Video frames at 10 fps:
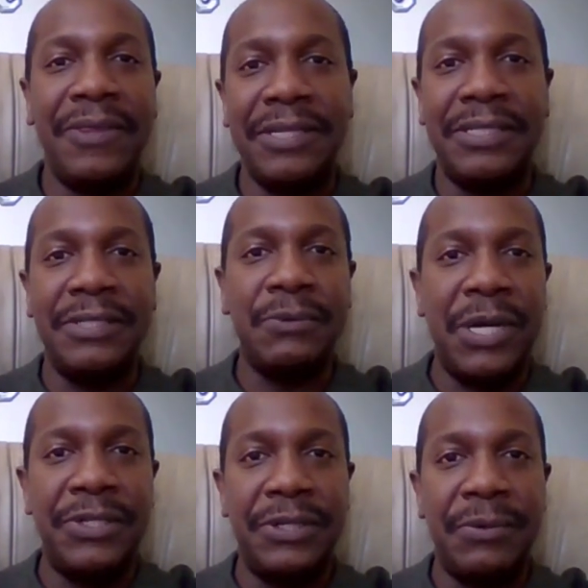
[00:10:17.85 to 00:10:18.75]
this is
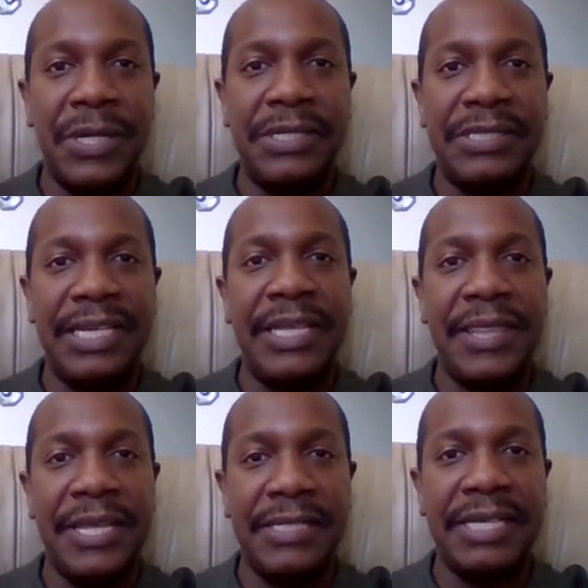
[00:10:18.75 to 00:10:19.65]
what you want to
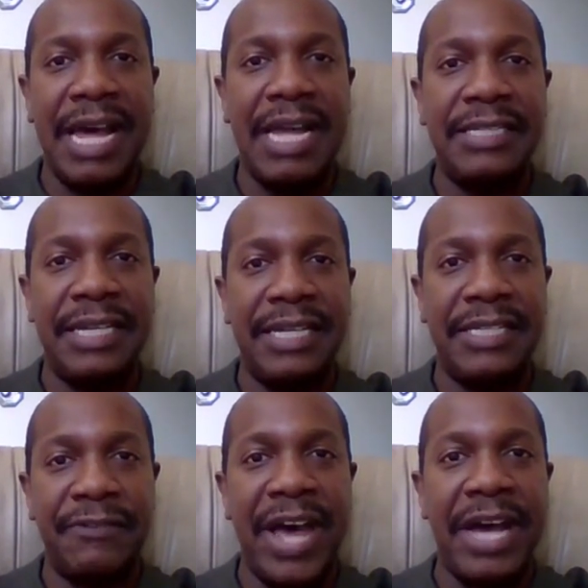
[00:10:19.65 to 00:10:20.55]
see. This content
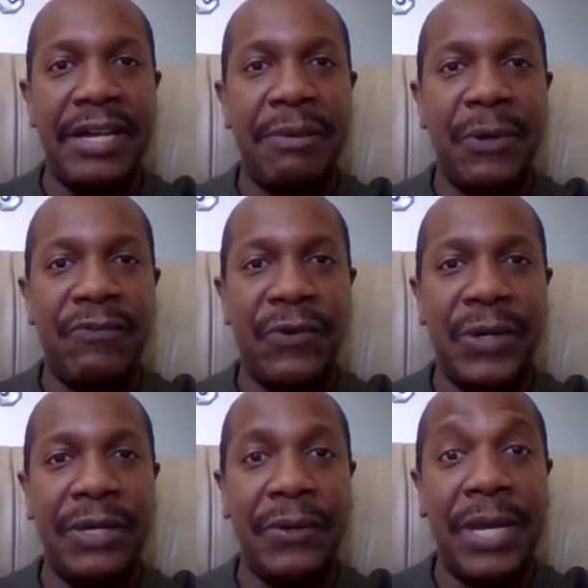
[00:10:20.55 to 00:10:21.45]
is valuable
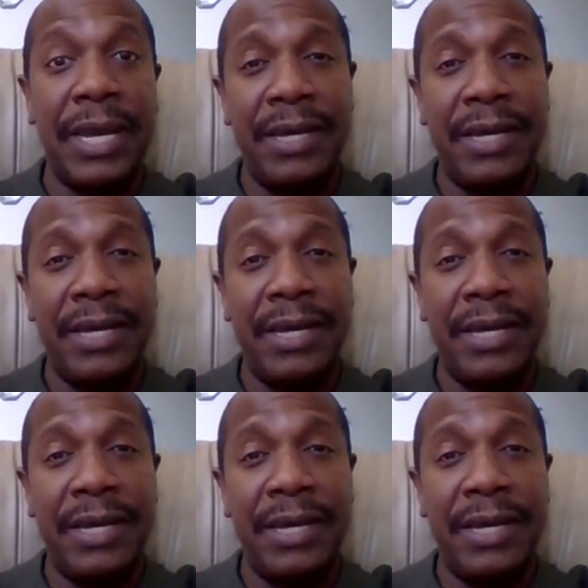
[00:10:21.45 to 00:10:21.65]
for you,